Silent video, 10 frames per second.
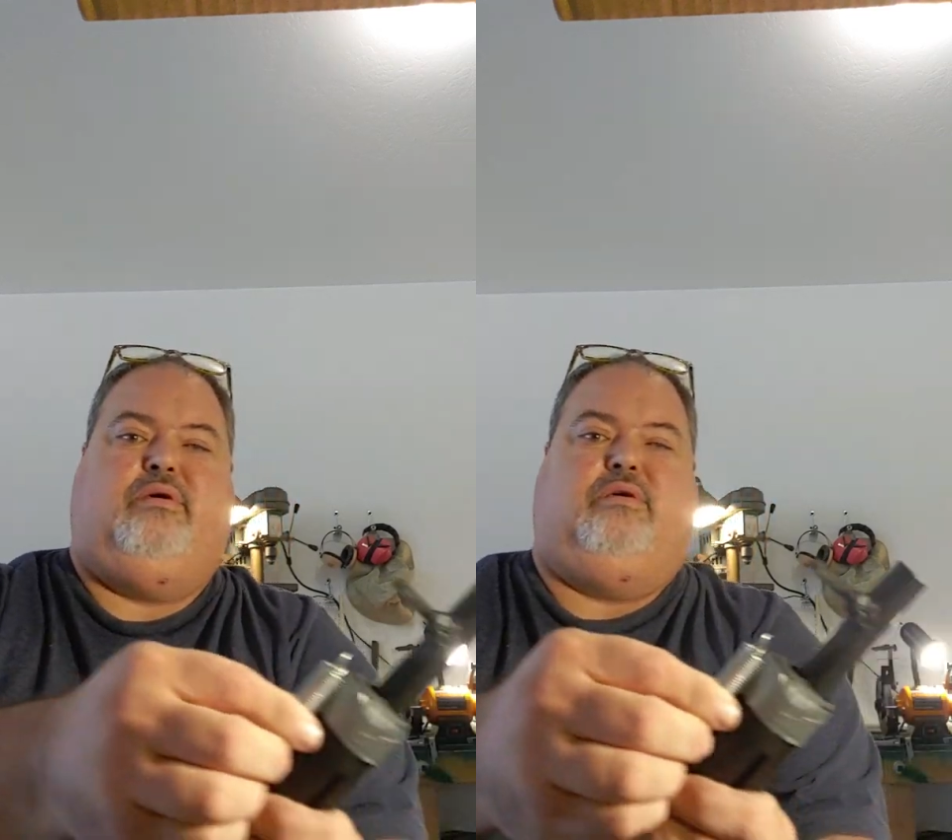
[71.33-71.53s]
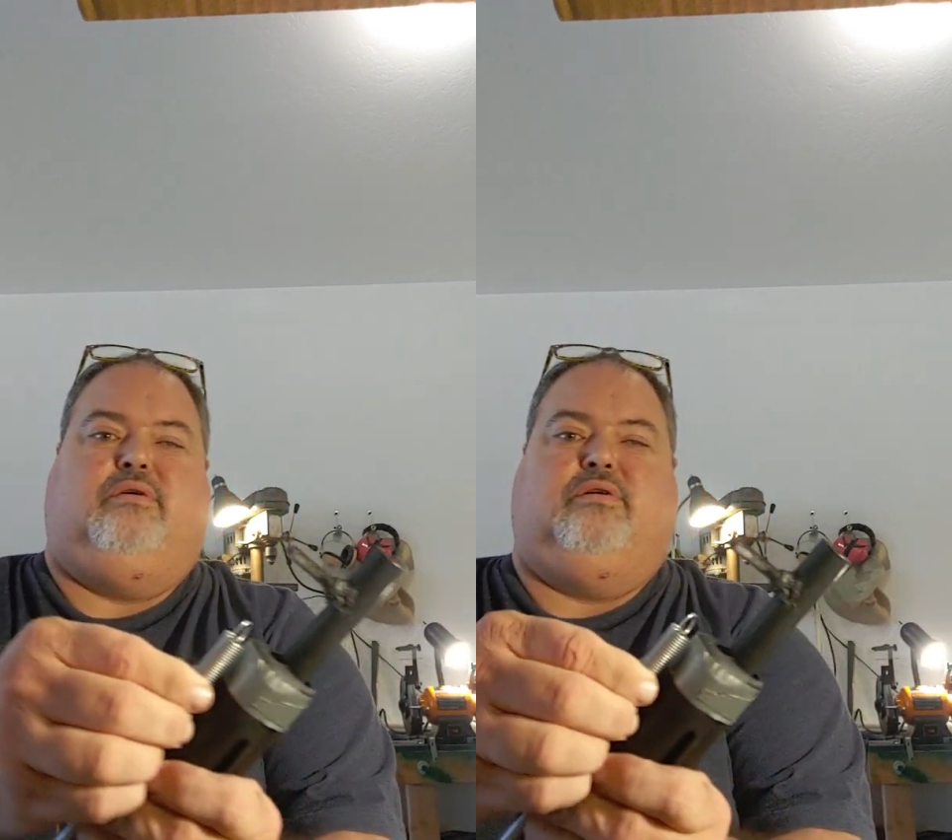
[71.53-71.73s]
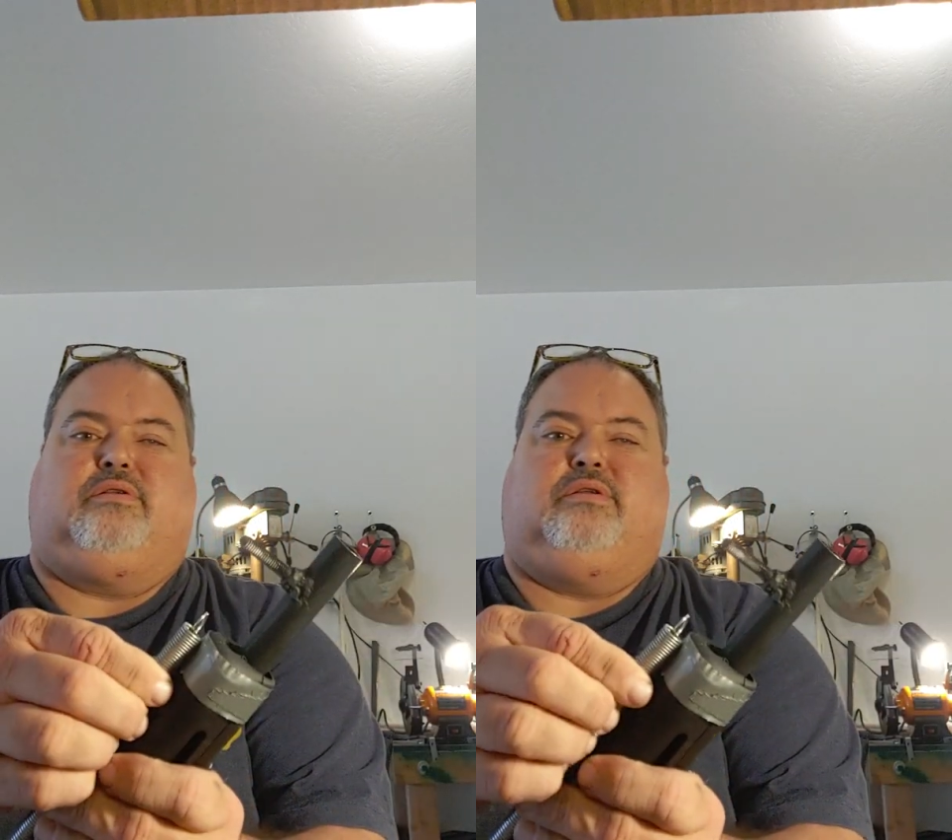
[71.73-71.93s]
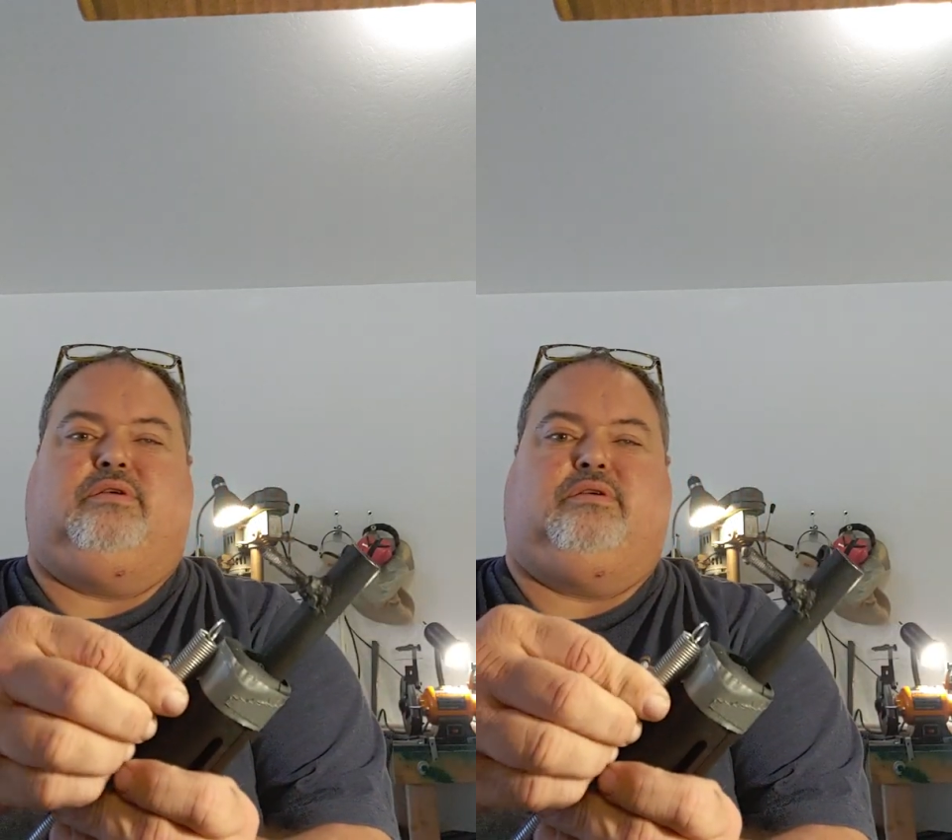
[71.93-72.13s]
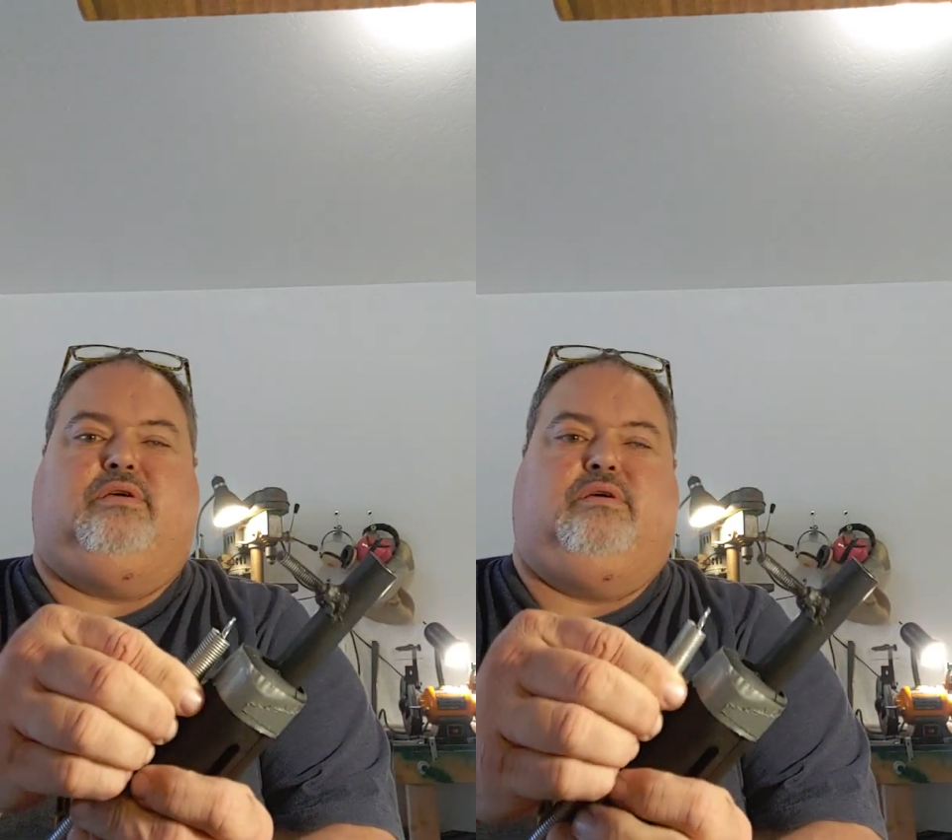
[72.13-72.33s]
You hook
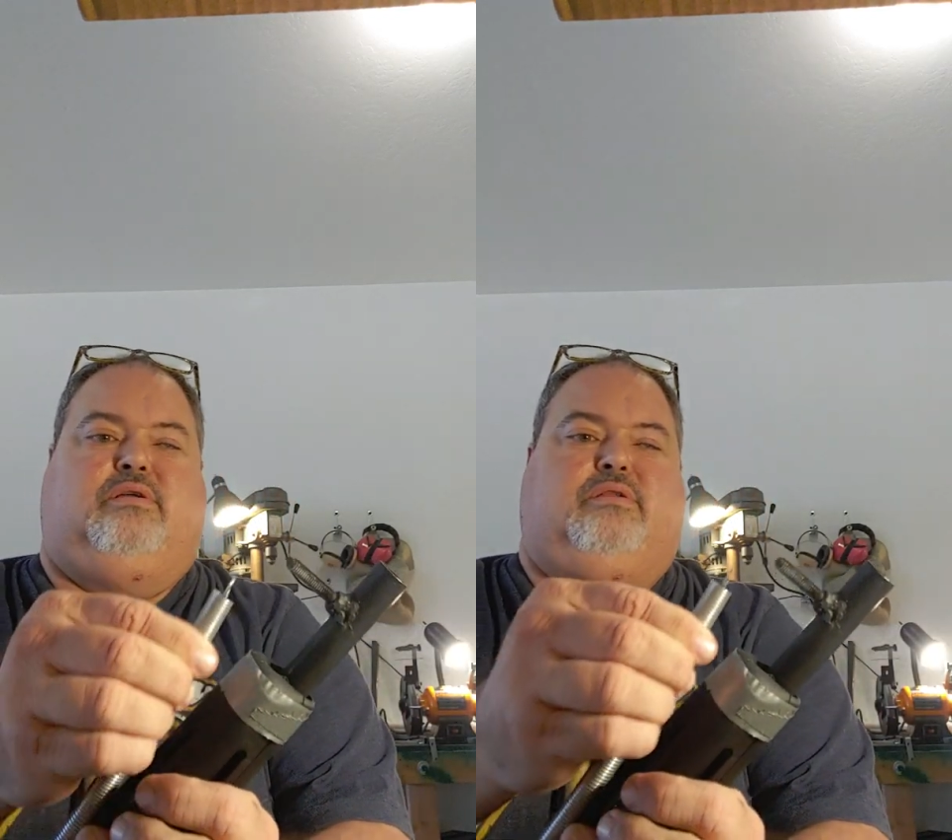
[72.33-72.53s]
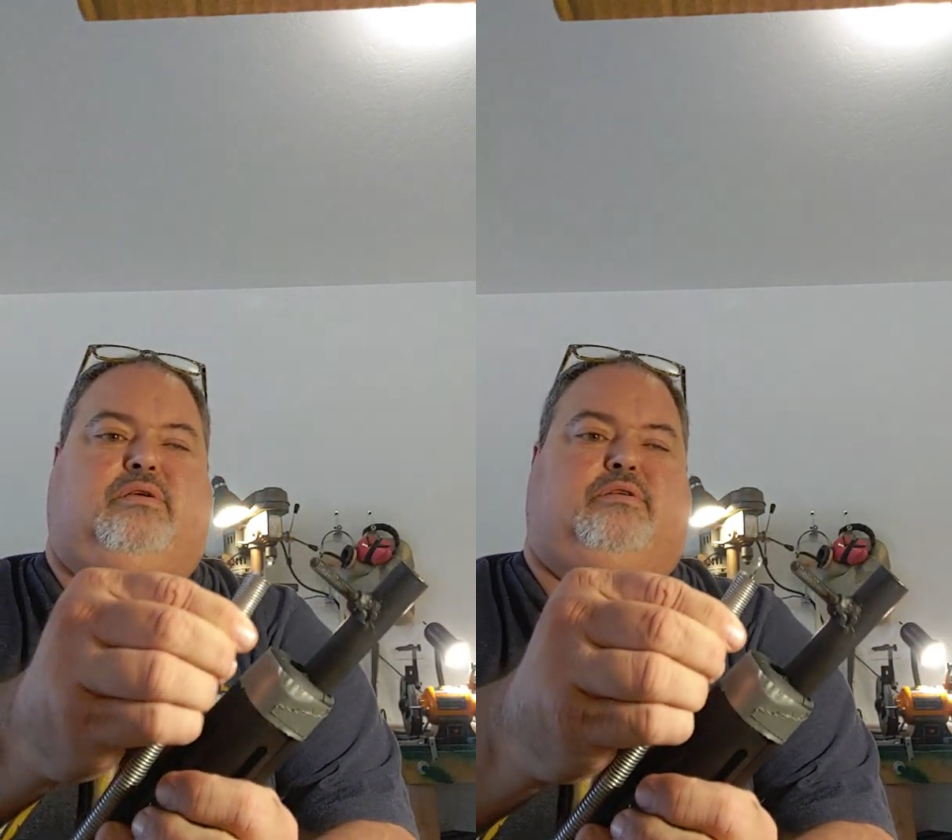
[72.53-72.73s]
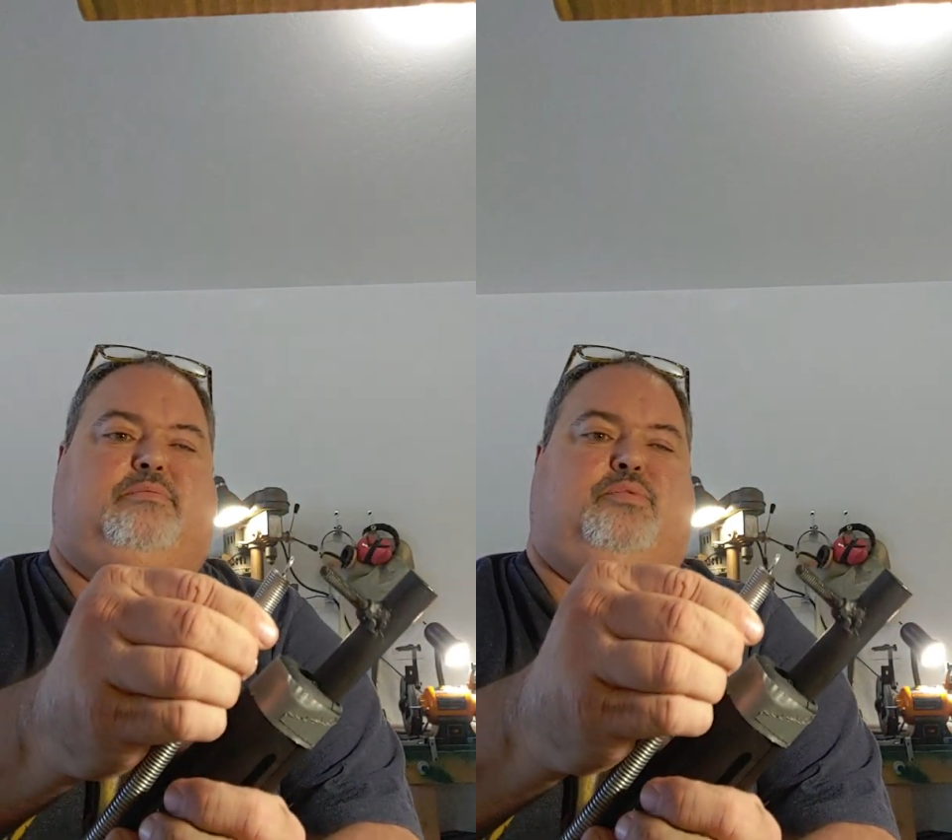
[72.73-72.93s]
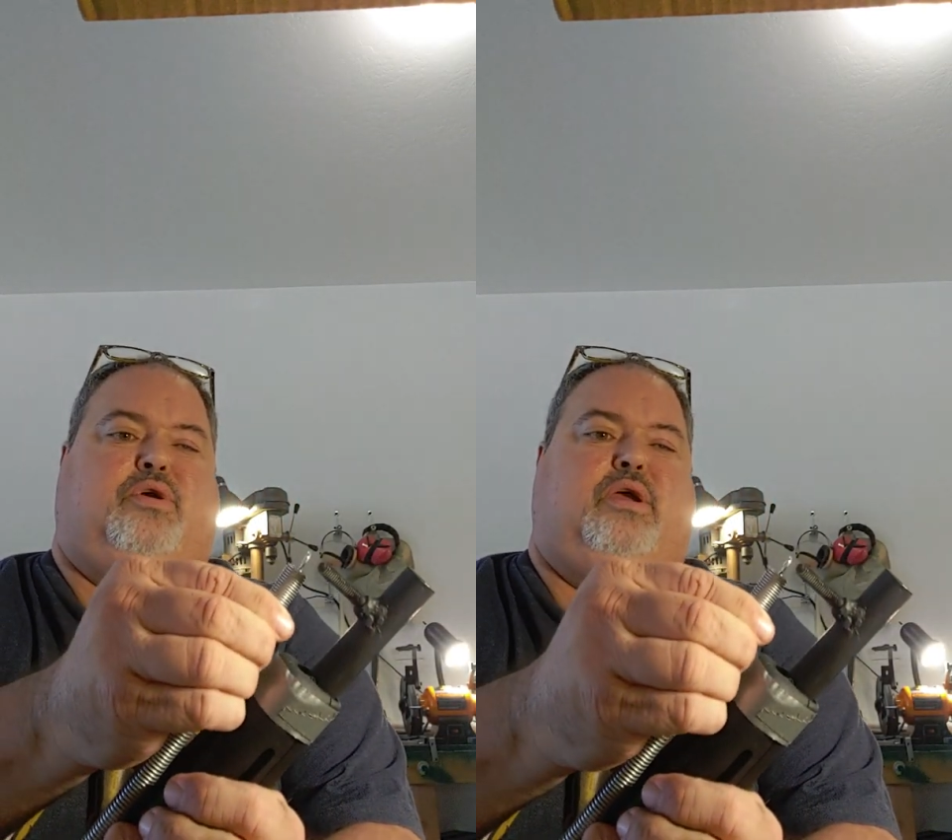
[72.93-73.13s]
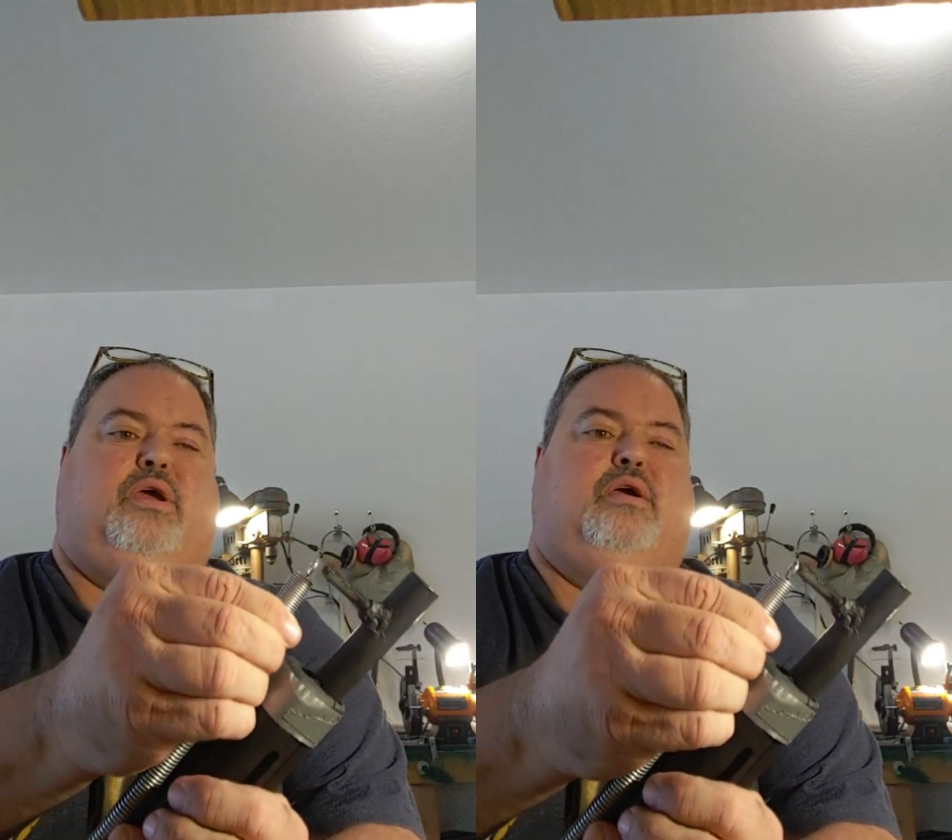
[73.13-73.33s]
this
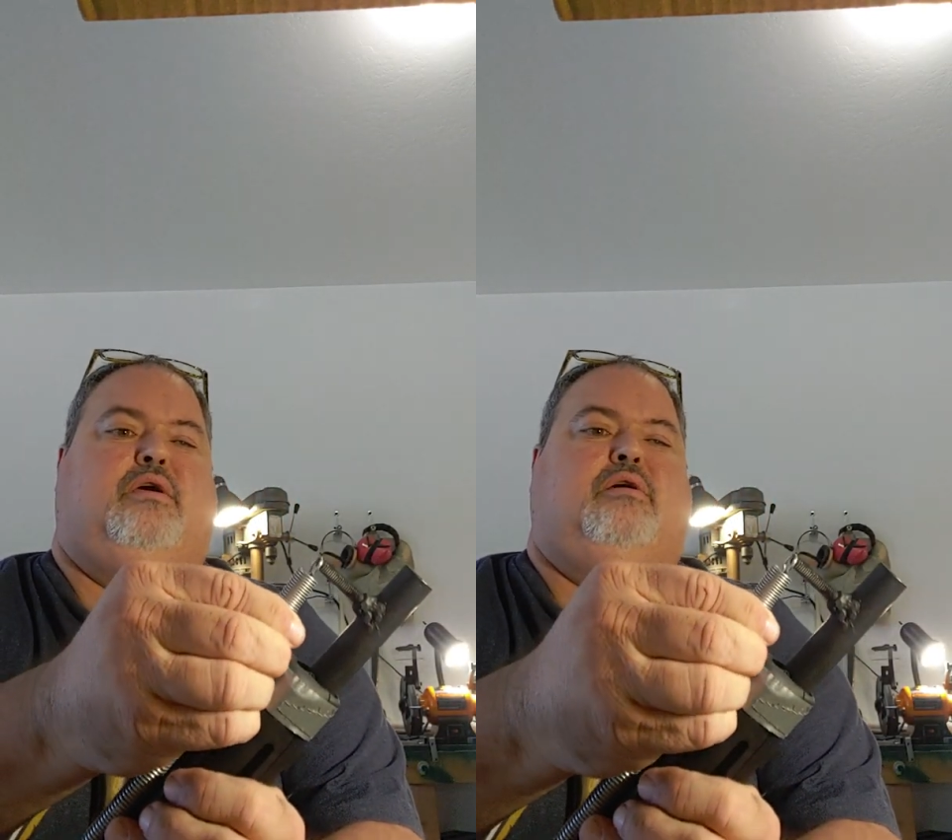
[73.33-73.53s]
spring,